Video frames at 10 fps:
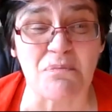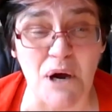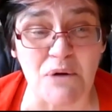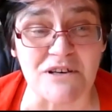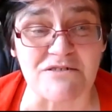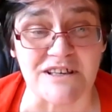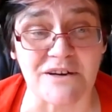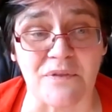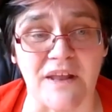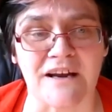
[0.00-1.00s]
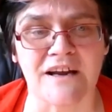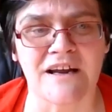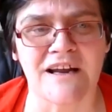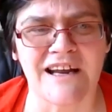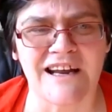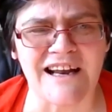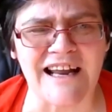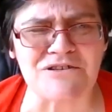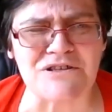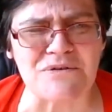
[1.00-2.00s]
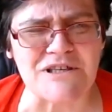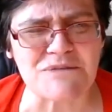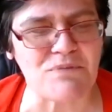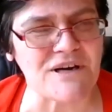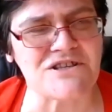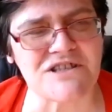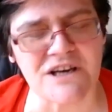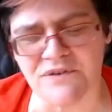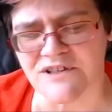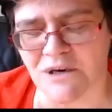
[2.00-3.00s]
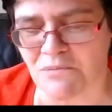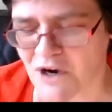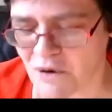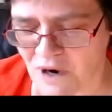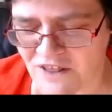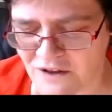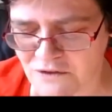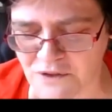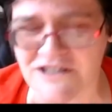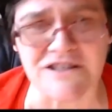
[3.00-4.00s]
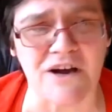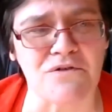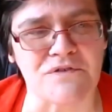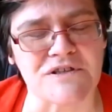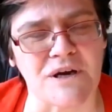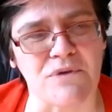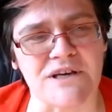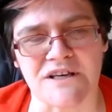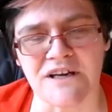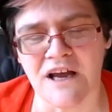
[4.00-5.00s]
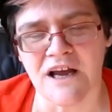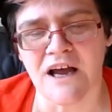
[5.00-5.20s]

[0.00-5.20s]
to poetry, don't they? Allows you to express yourself in some kind of way that other things don't for some reason.